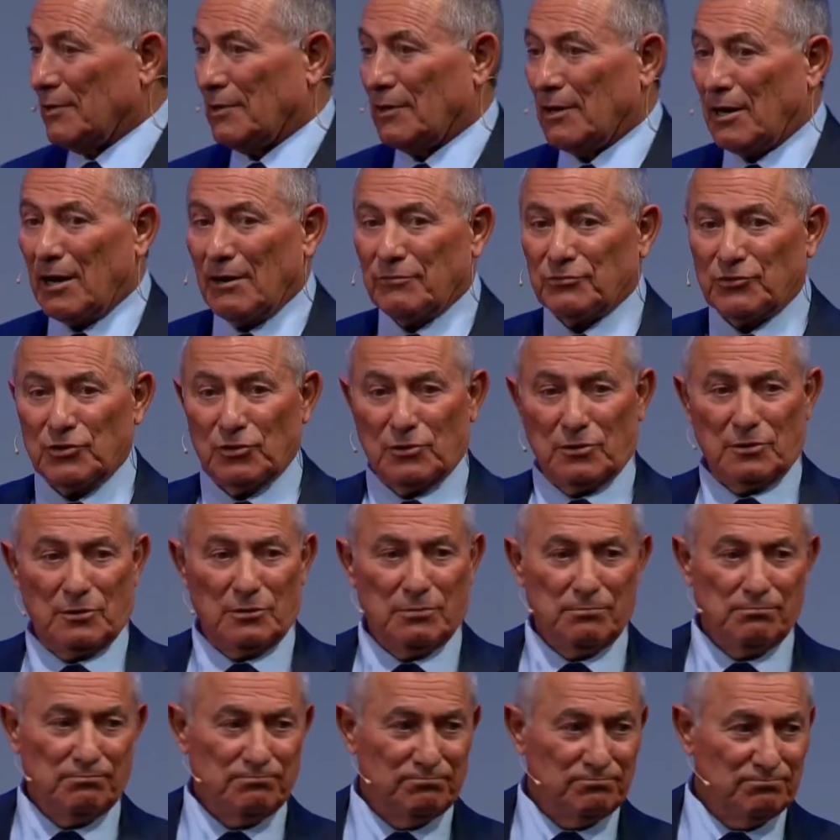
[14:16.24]
after
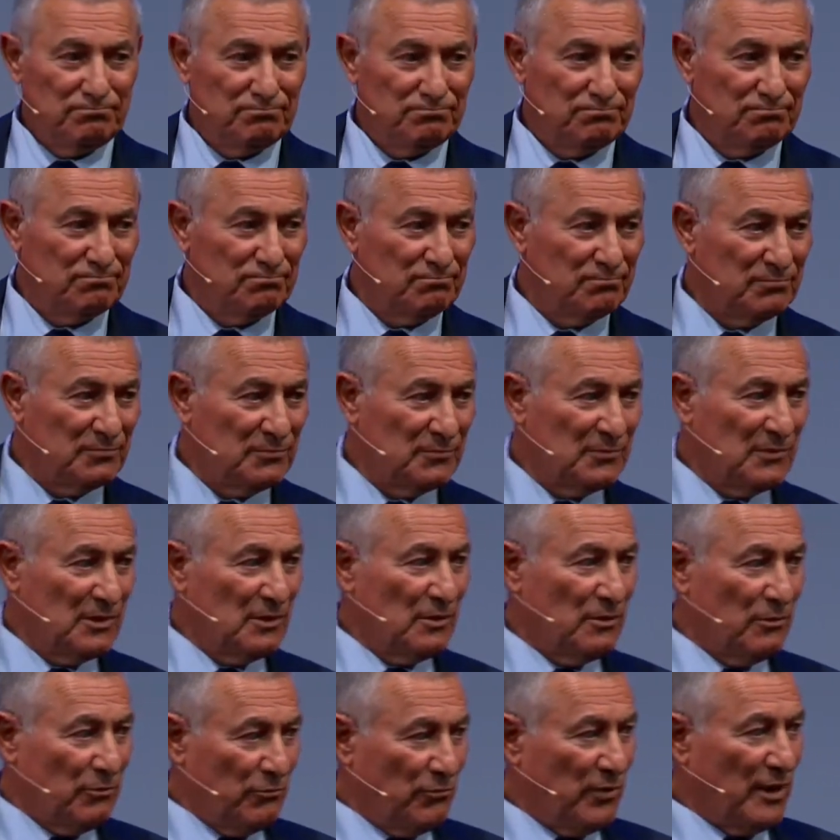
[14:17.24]

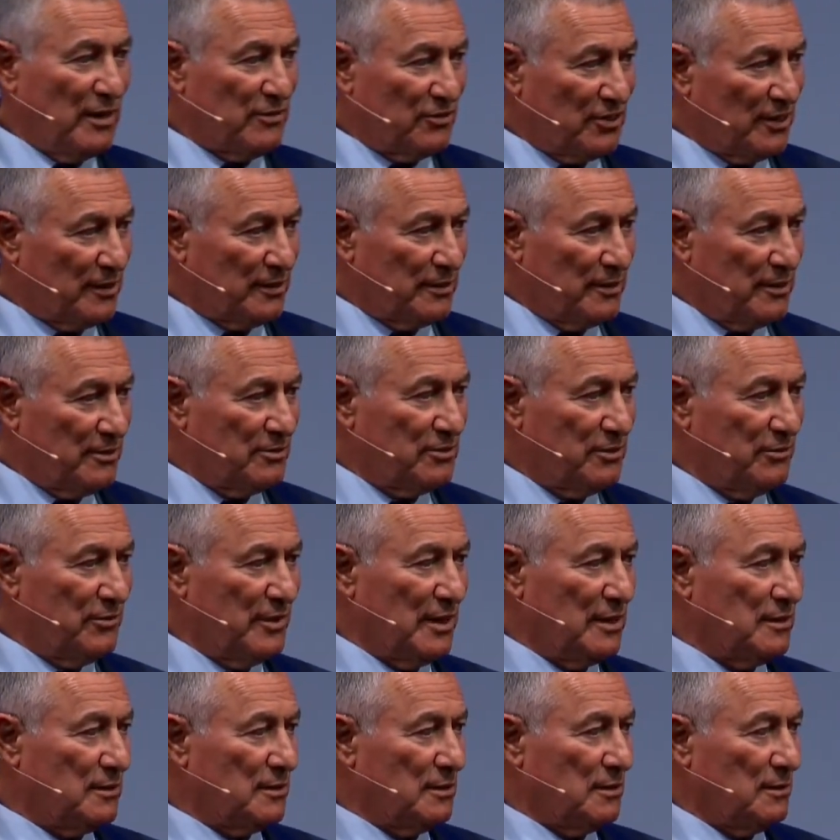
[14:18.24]
facing this
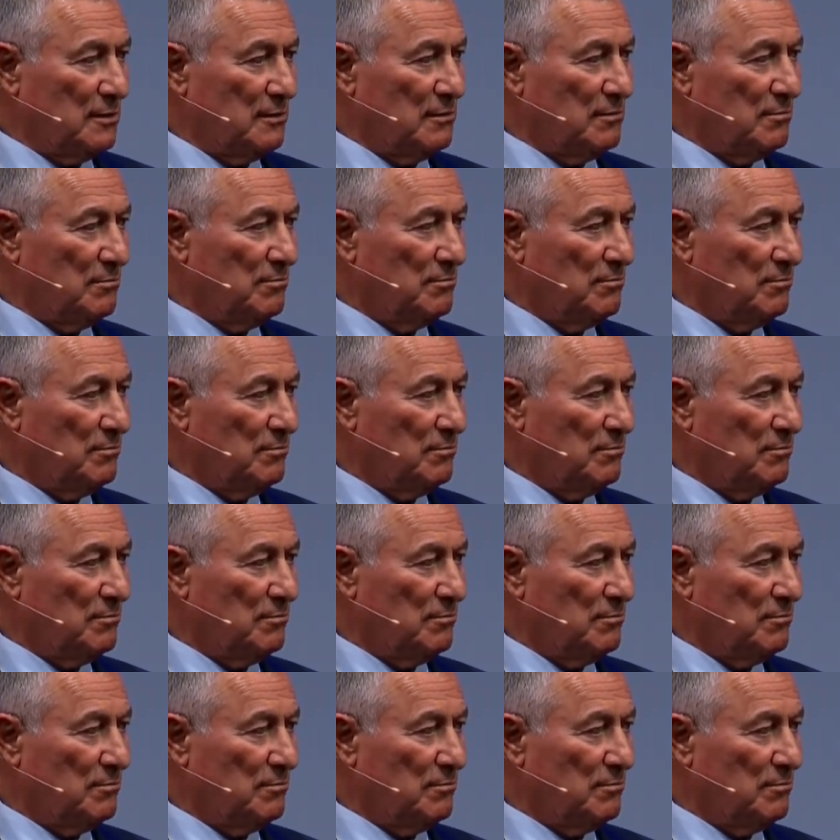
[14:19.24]
event in